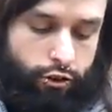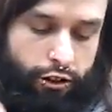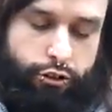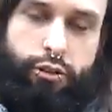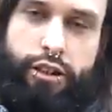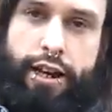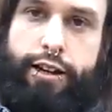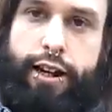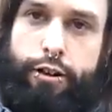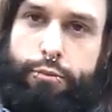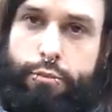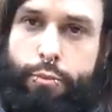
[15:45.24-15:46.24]
So I took that
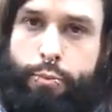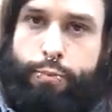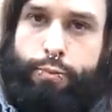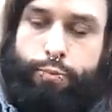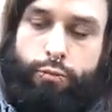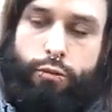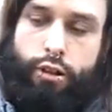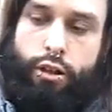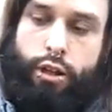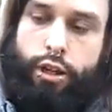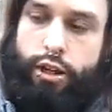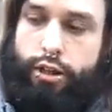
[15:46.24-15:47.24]
out,
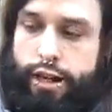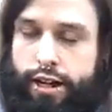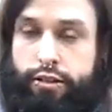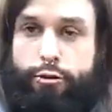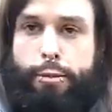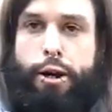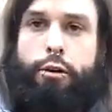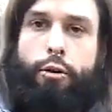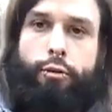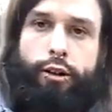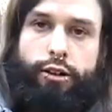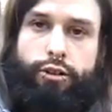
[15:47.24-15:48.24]
and I had spare
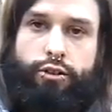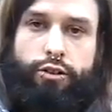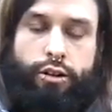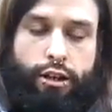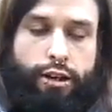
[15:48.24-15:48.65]
O-rings.